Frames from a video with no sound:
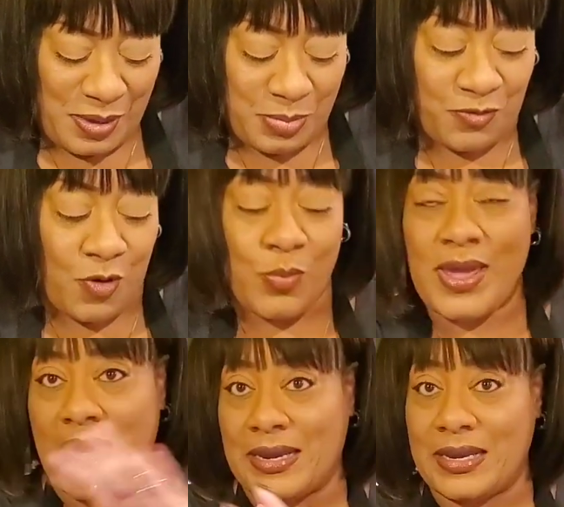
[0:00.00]
before we
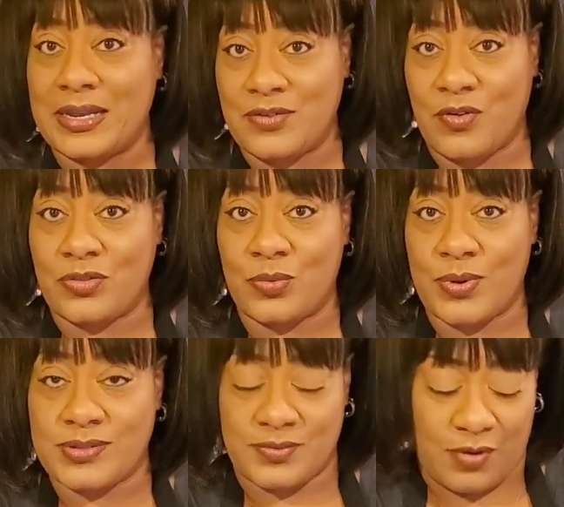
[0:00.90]
add any of the
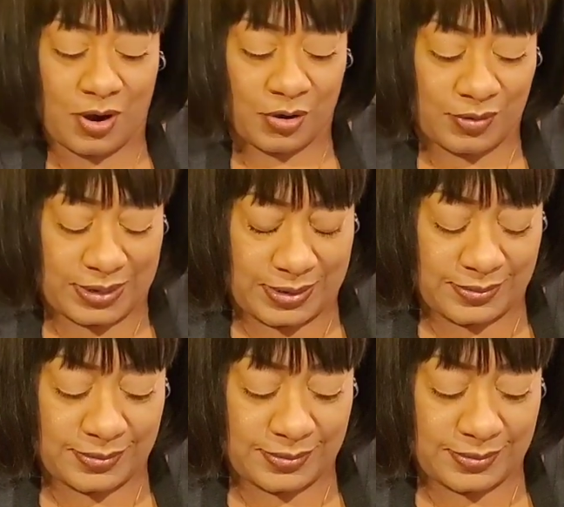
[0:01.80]
rest of our ingredients.